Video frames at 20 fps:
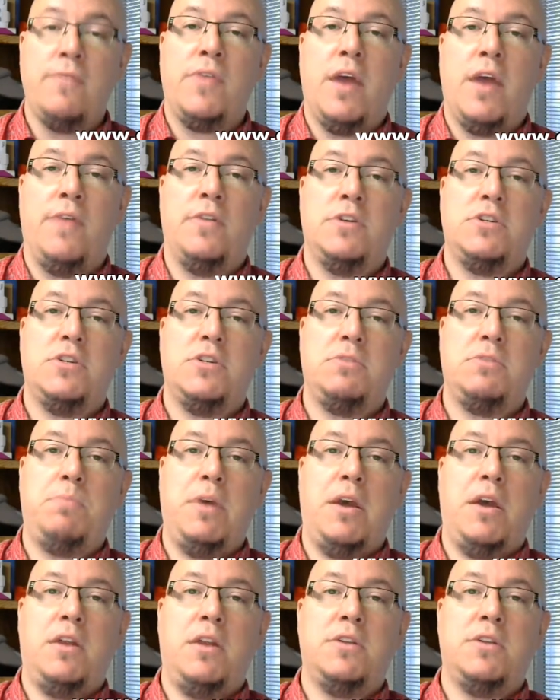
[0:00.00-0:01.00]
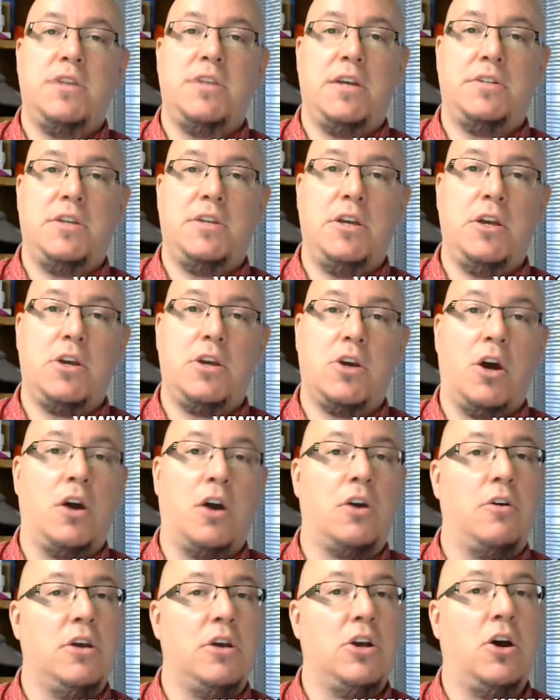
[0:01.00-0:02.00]
And this has been CSAE
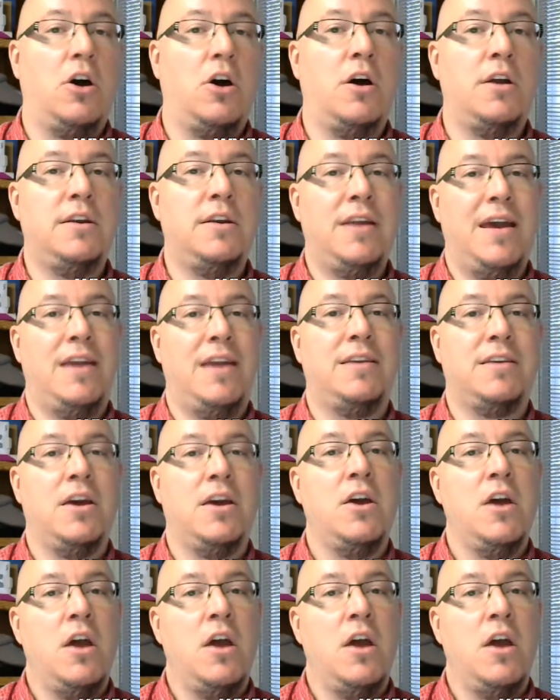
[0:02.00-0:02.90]
Conquering Content